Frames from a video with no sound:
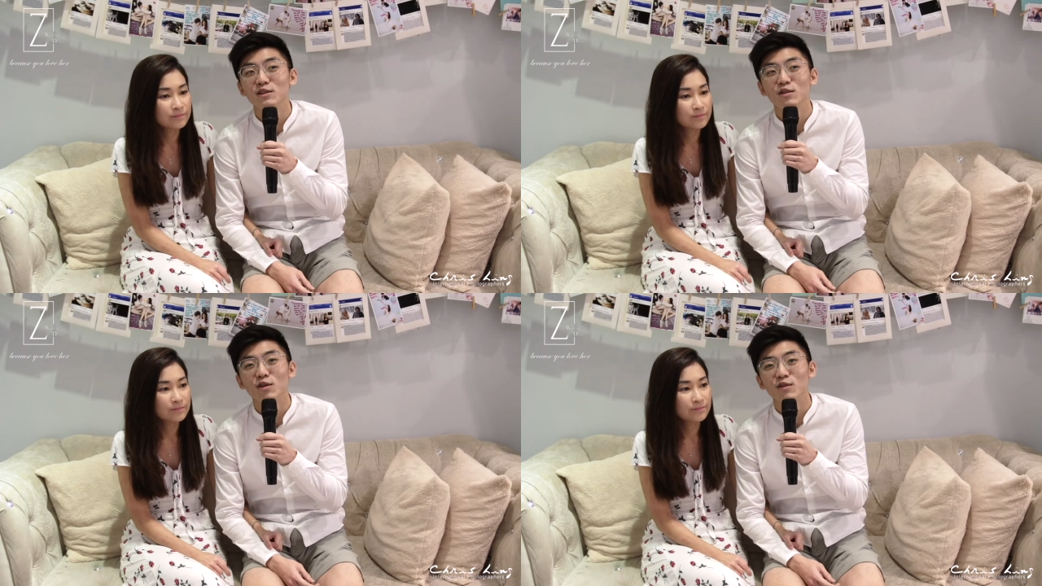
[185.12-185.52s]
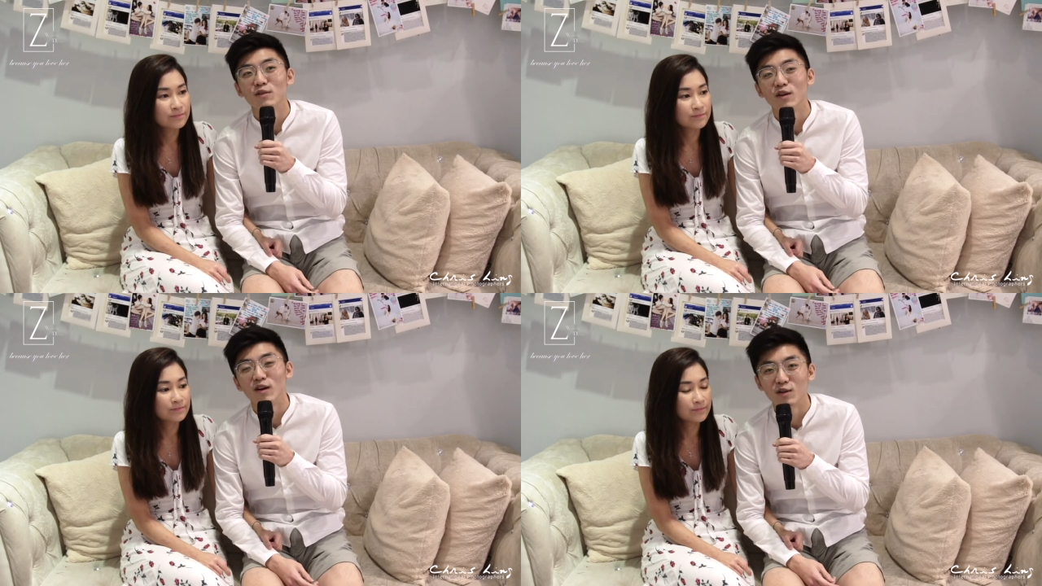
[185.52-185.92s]
Speaker 1: to go
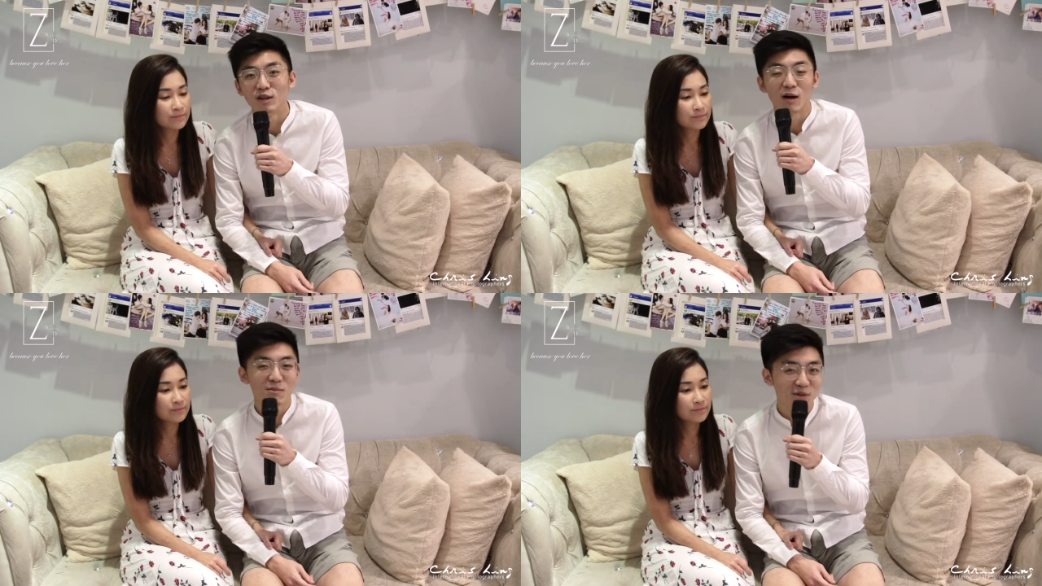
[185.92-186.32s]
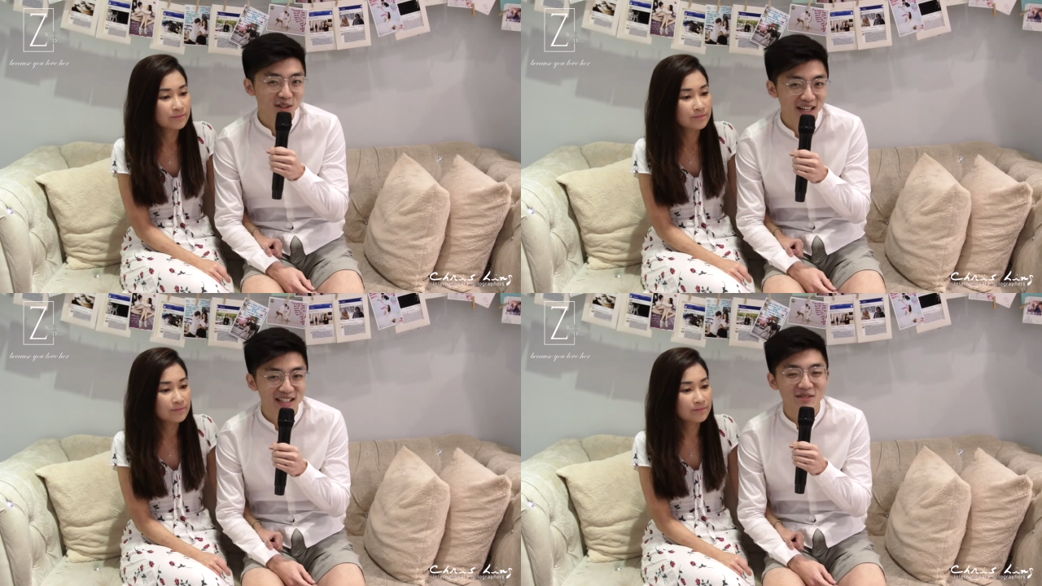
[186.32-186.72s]
for good output
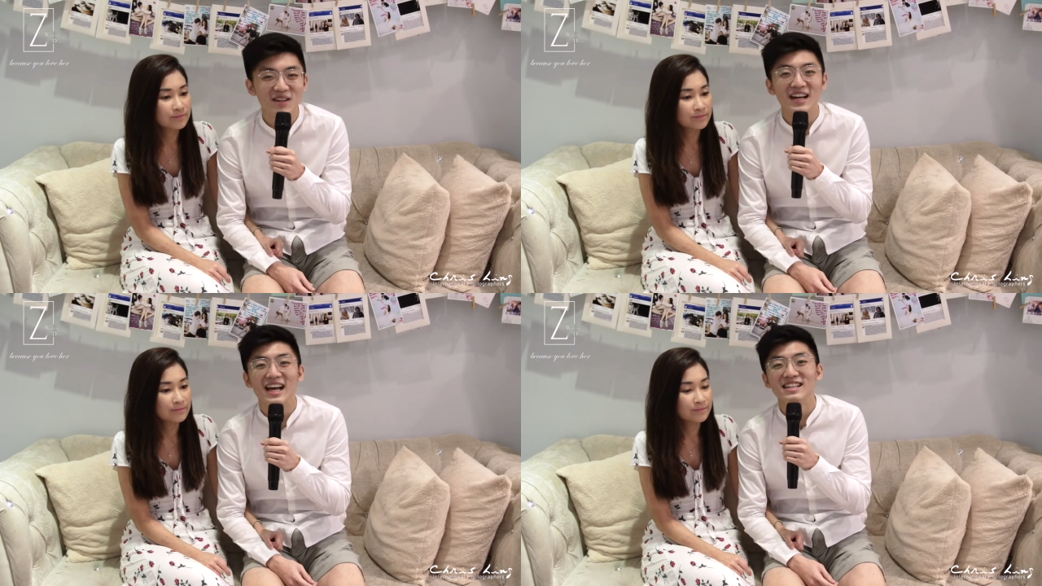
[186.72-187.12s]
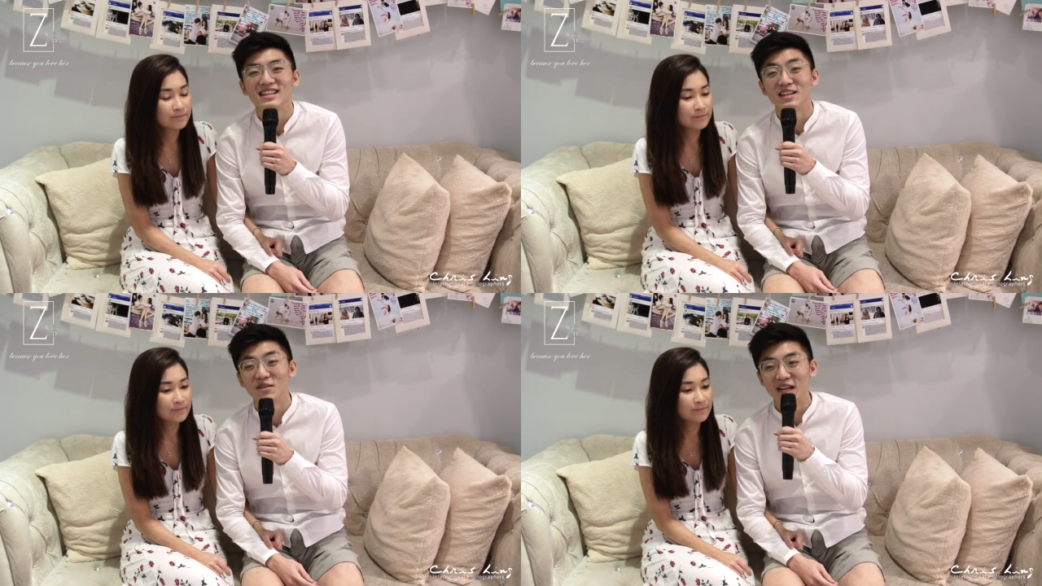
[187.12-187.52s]
as well as
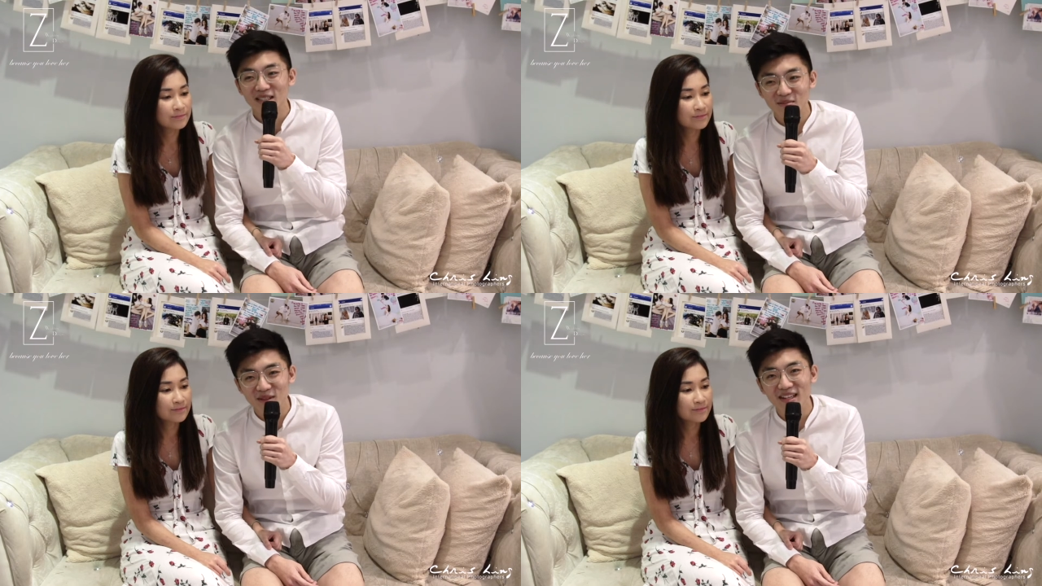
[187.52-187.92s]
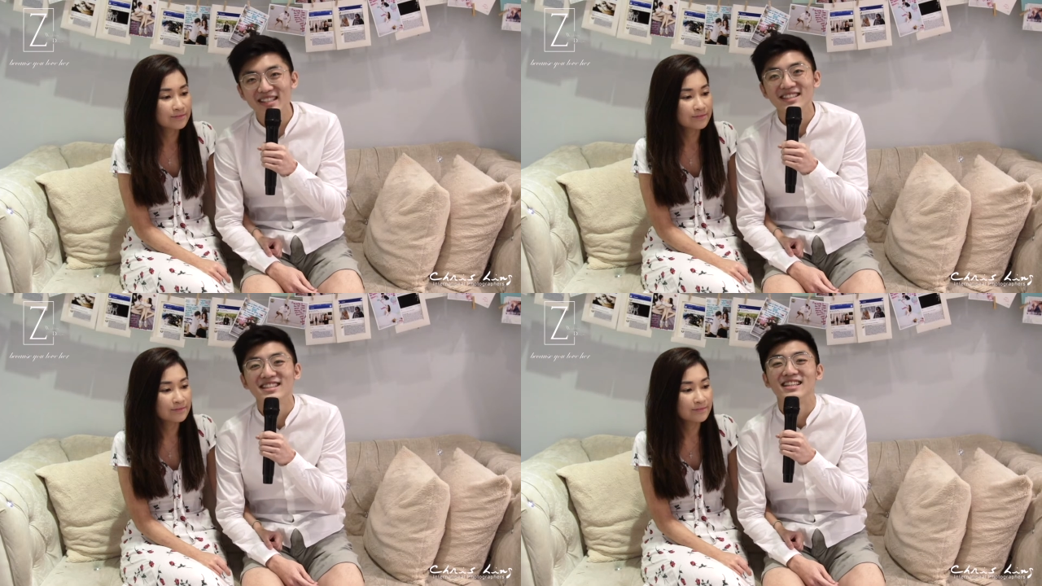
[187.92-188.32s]
a good
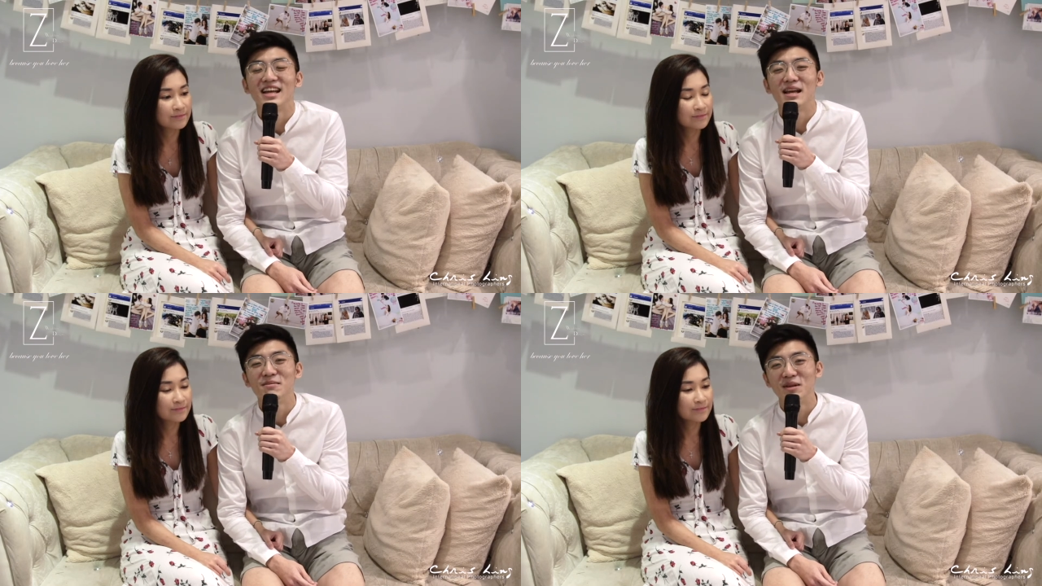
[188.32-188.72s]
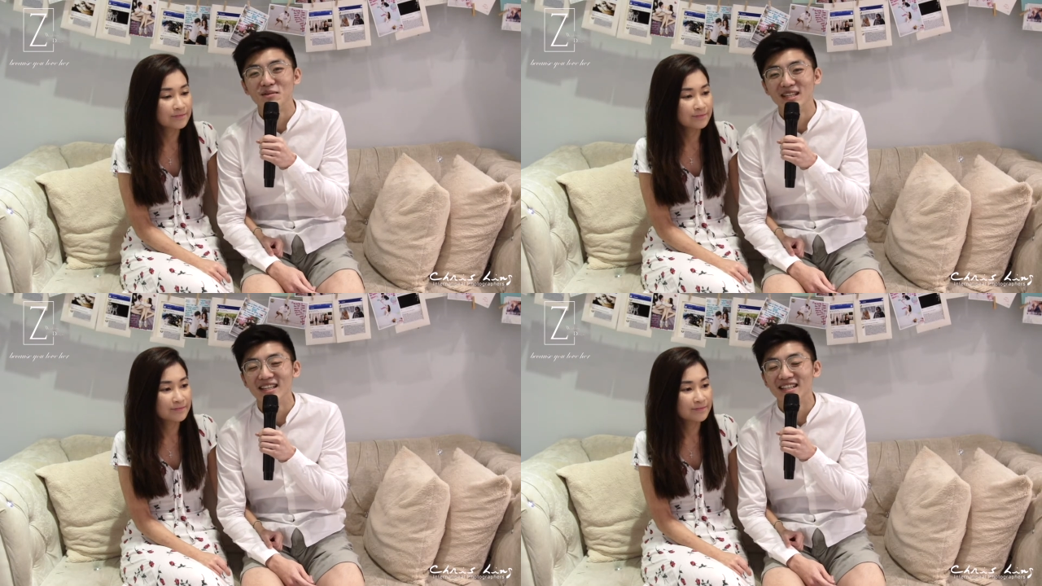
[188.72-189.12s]
experience, then maybe
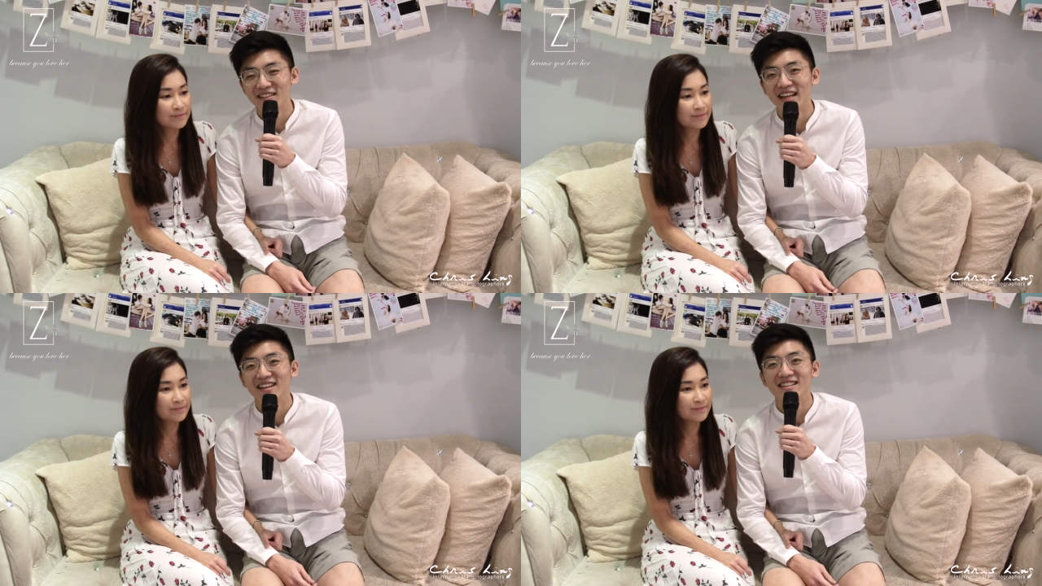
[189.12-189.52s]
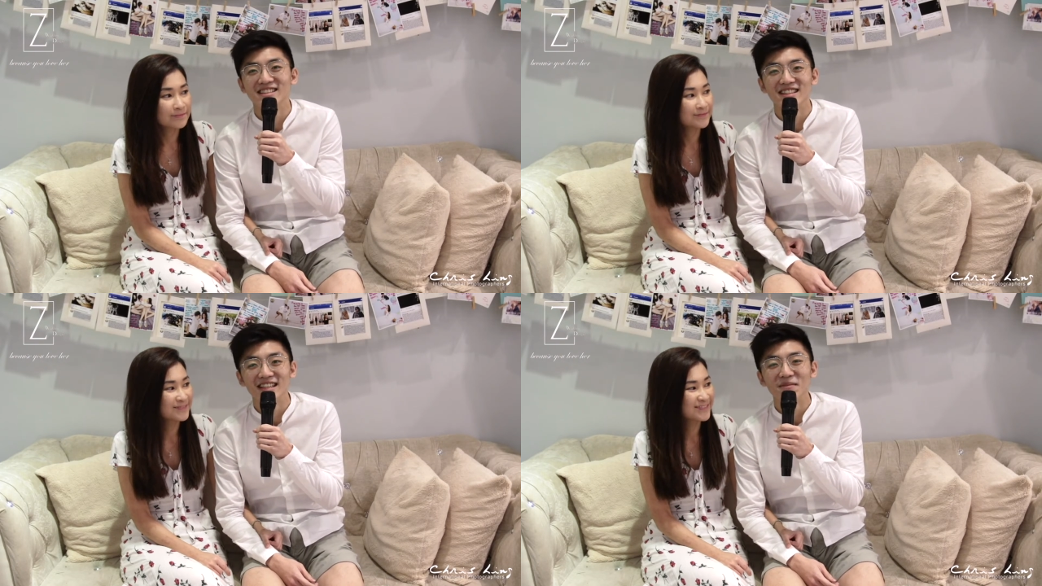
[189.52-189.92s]
you can
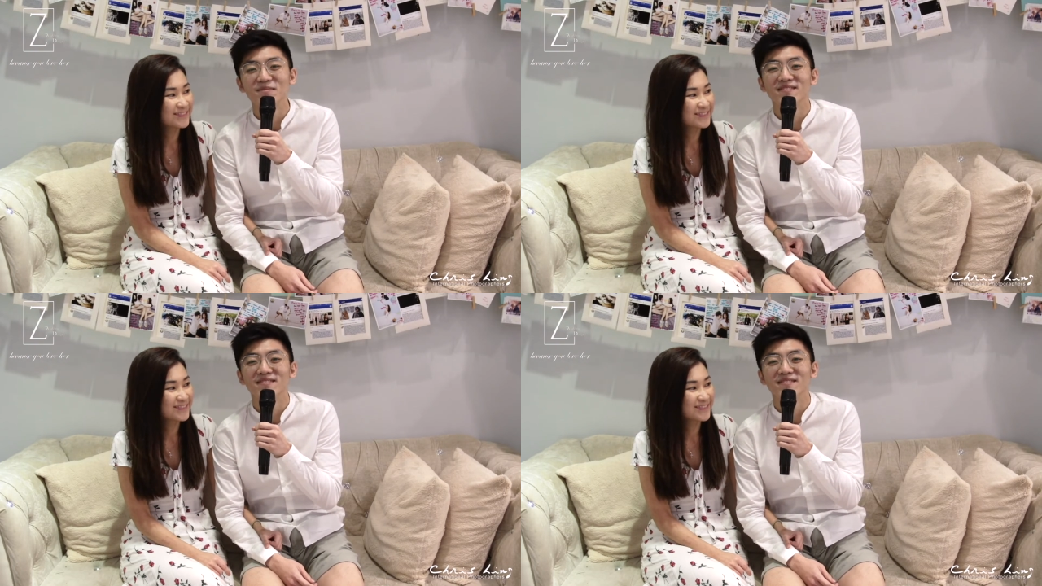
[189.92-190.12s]
consider that.